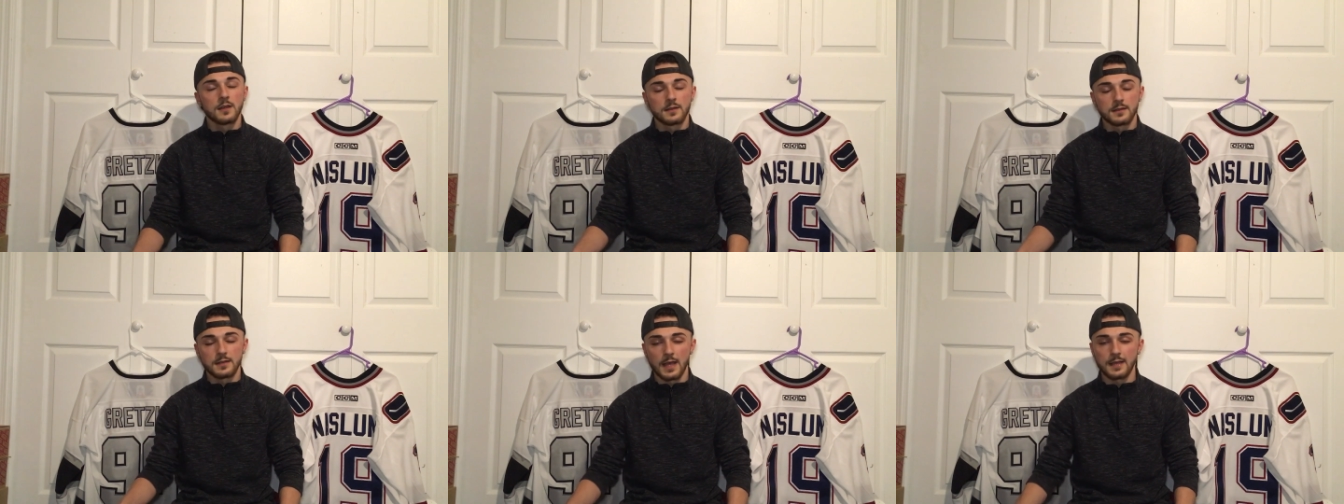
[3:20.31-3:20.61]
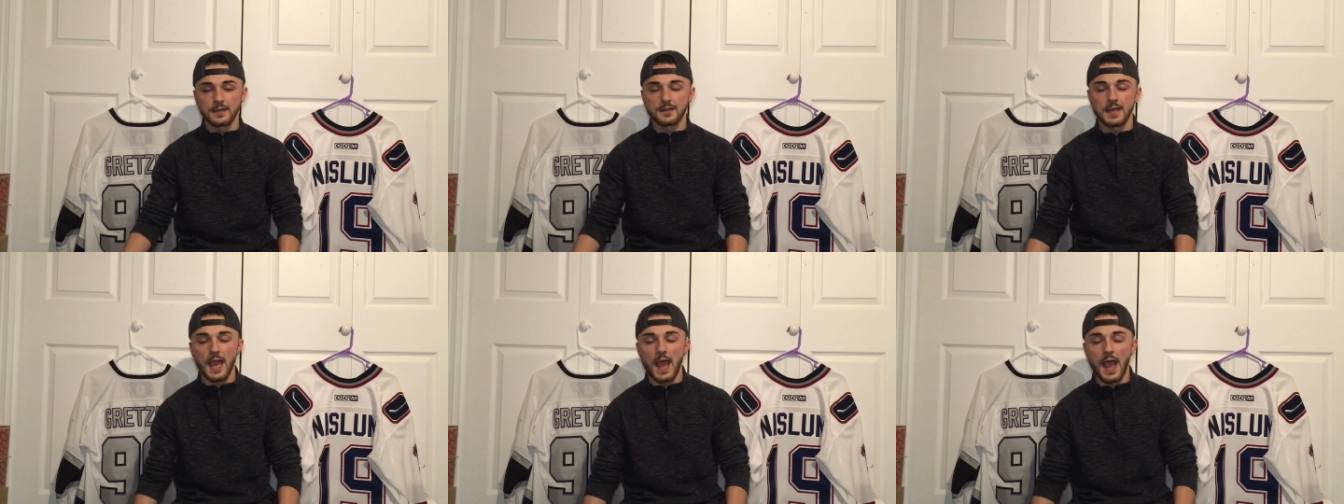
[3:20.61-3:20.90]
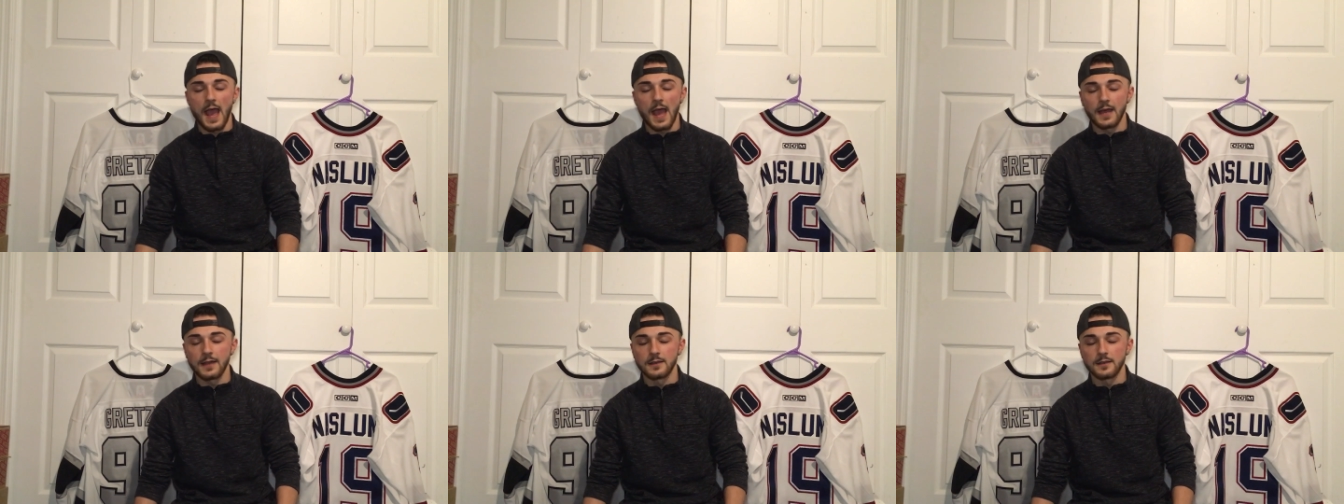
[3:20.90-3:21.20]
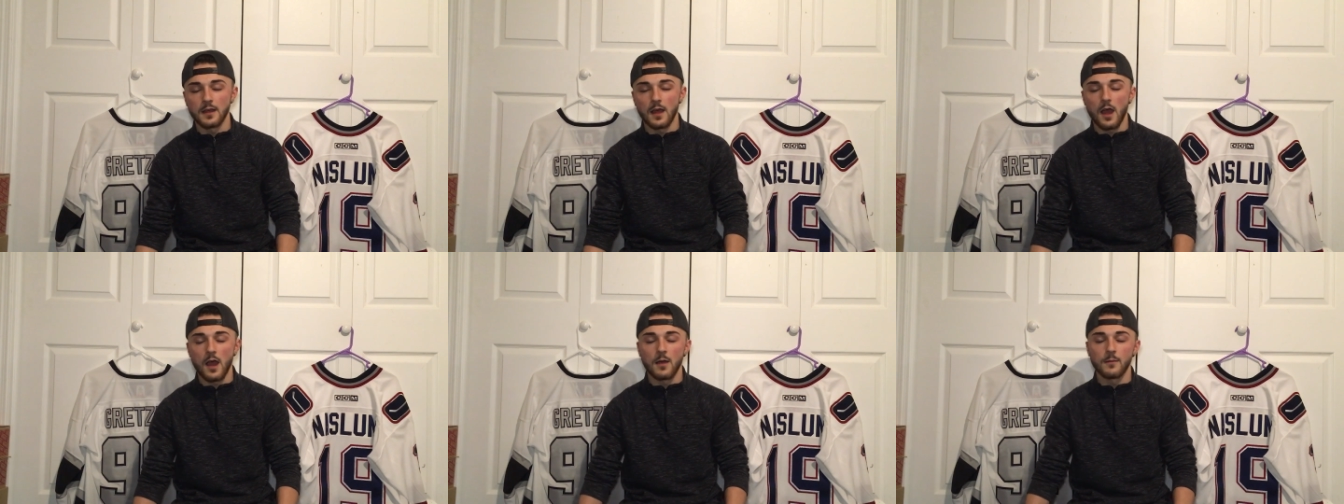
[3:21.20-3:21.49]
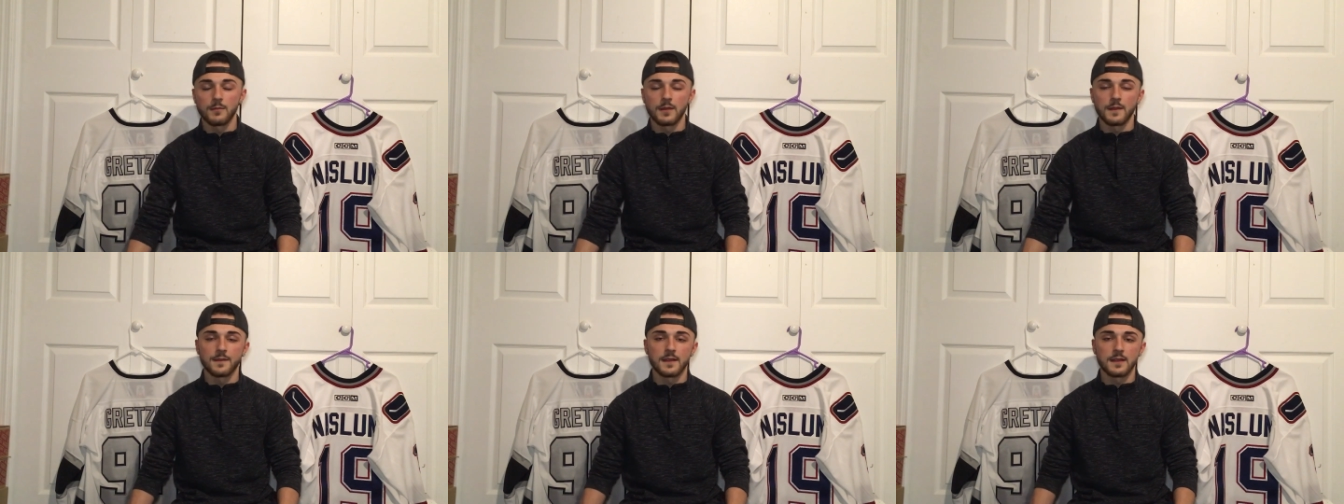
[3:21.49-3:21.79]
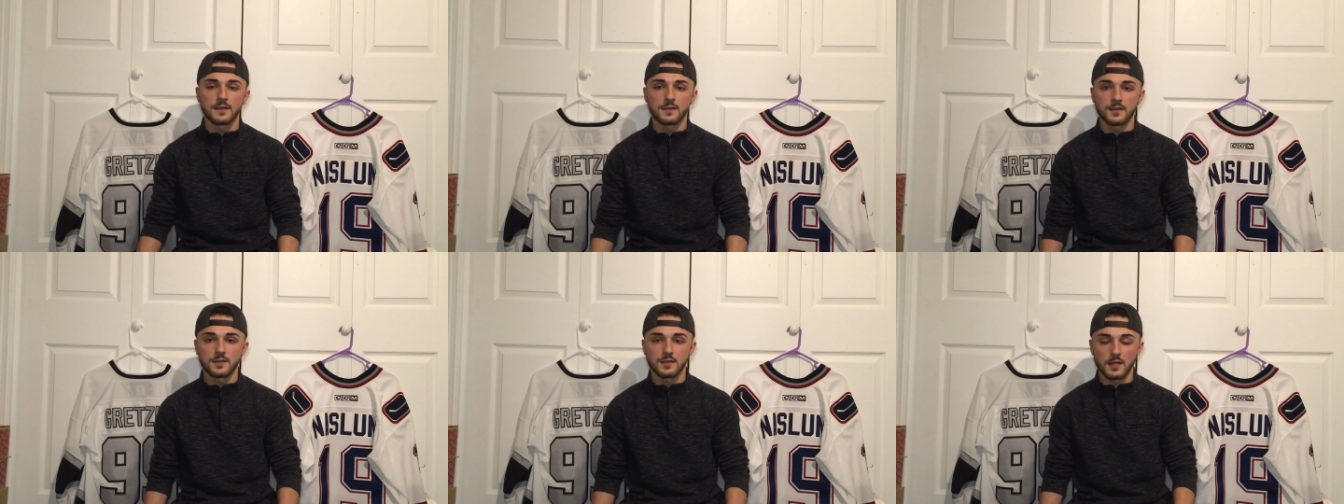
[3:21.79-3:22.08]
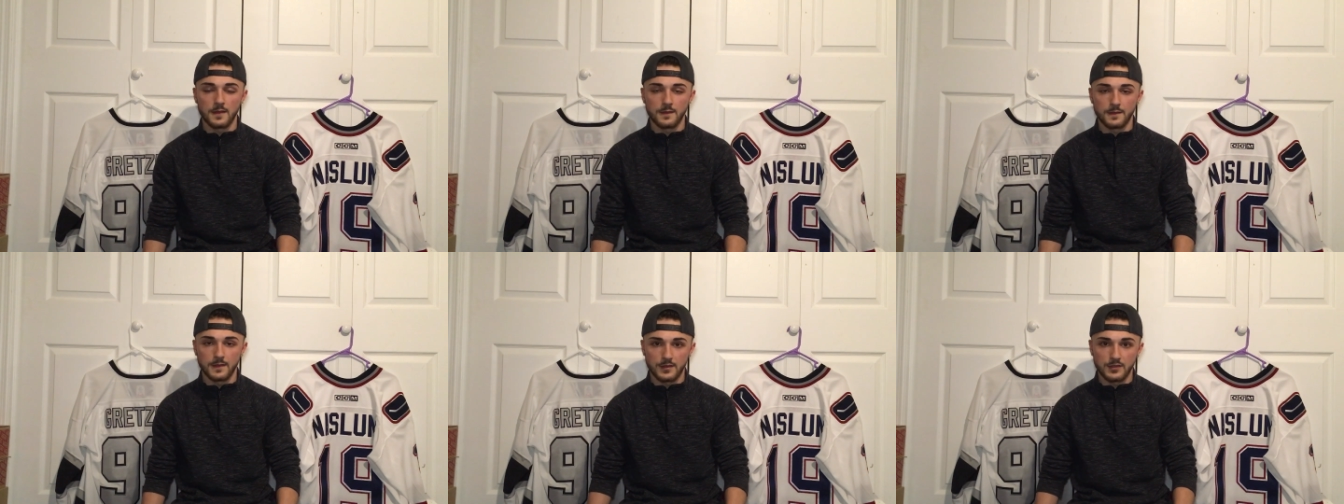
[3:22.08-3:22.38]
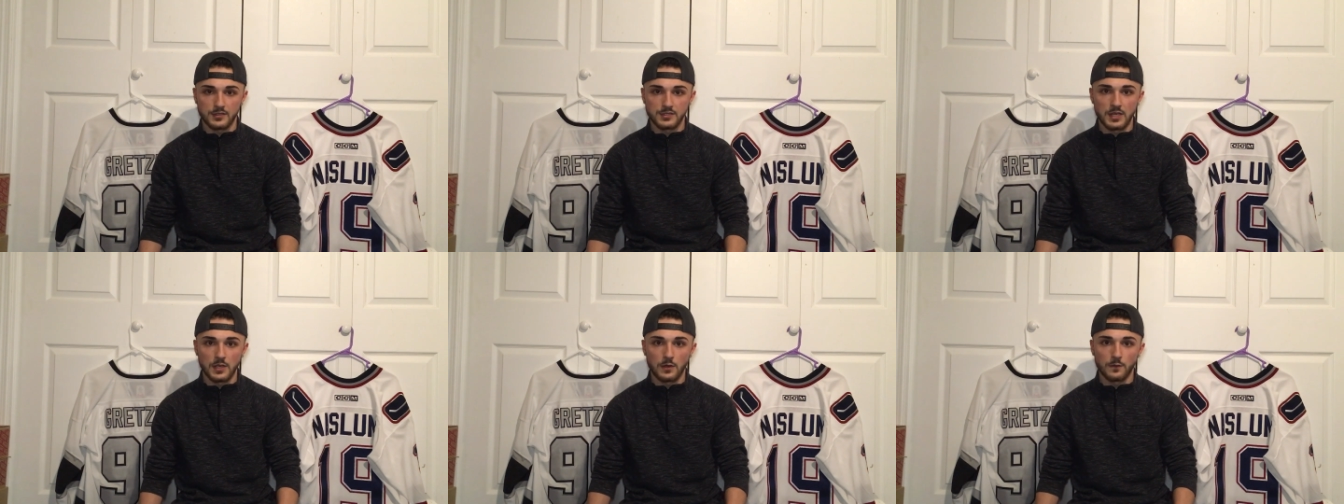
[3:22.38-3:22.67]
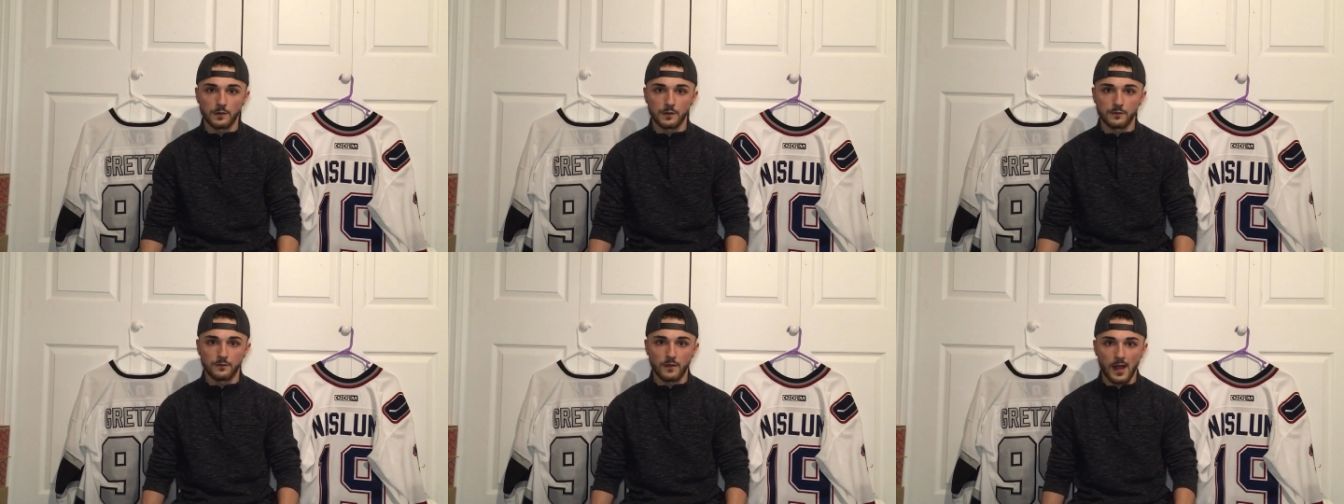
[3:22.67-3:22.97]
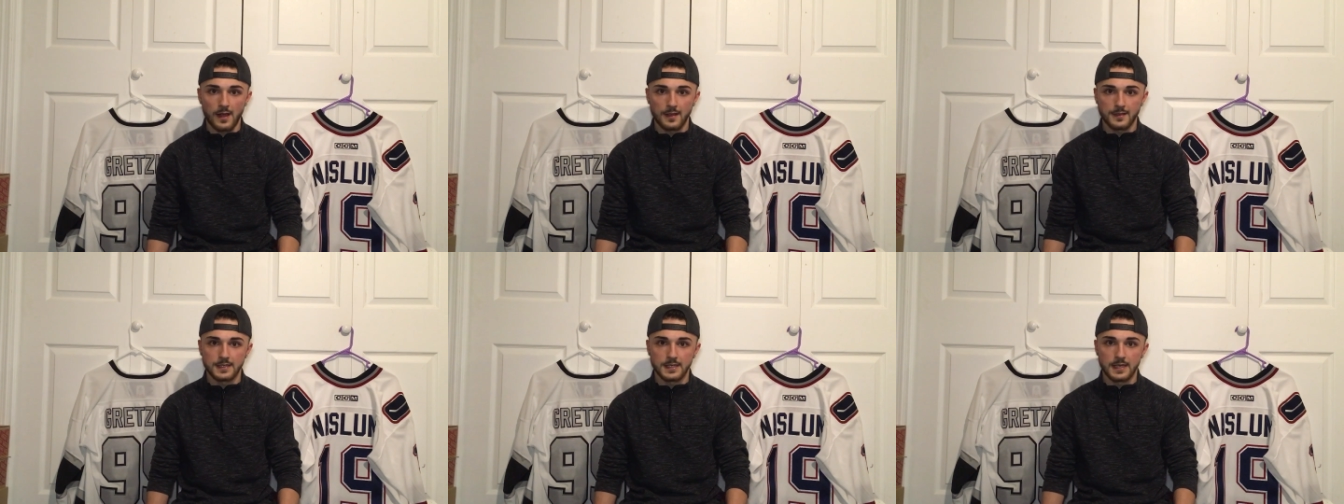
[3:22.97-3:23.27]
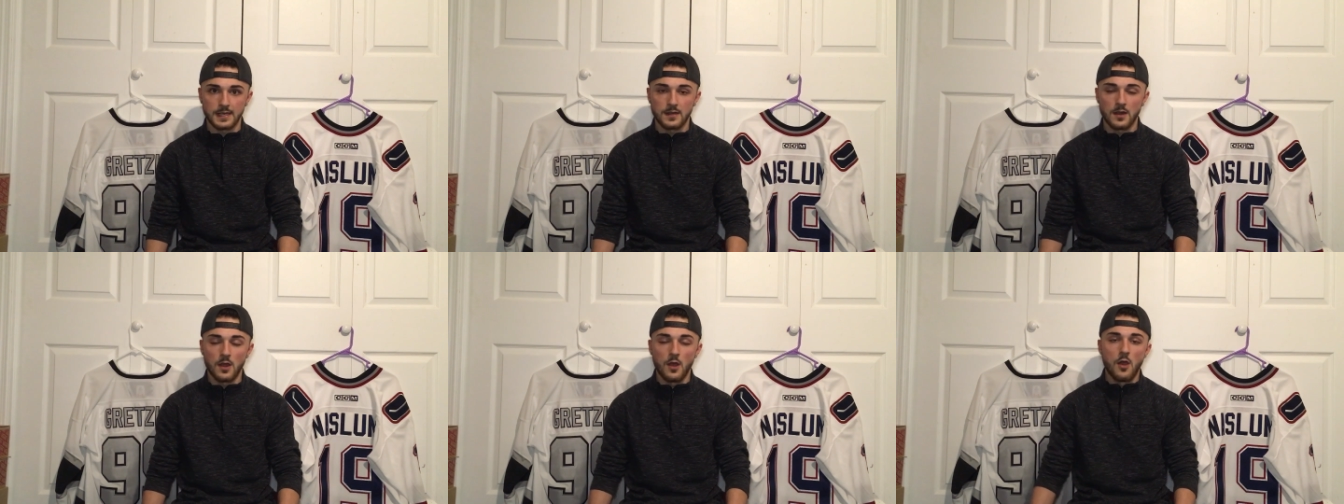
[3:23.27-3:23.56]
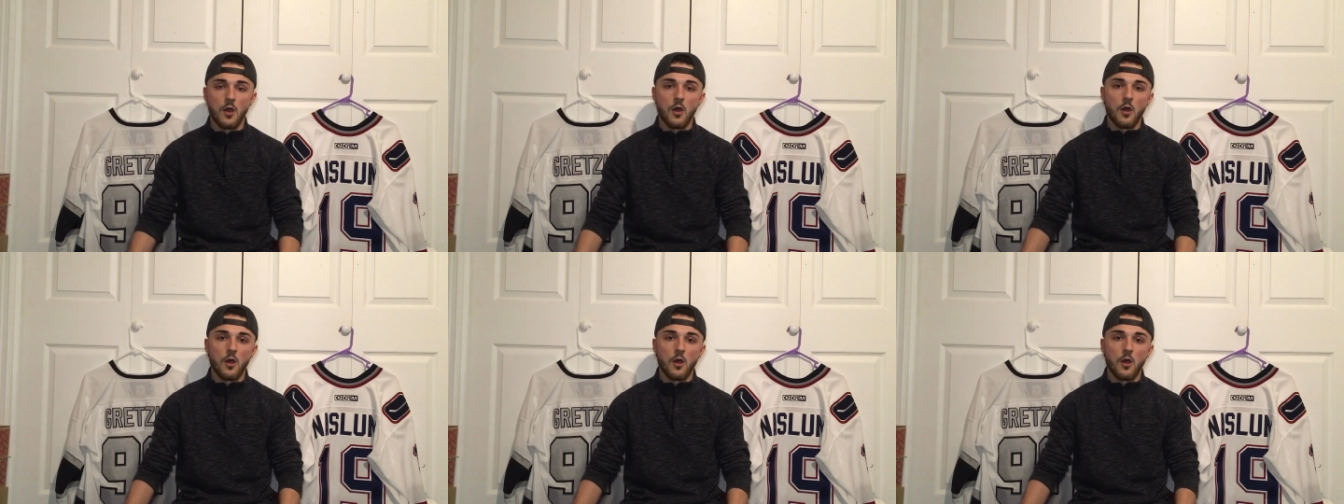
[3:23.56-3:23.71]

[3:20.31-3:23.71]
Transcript: nice ad um, in this in this deal for Vatanen.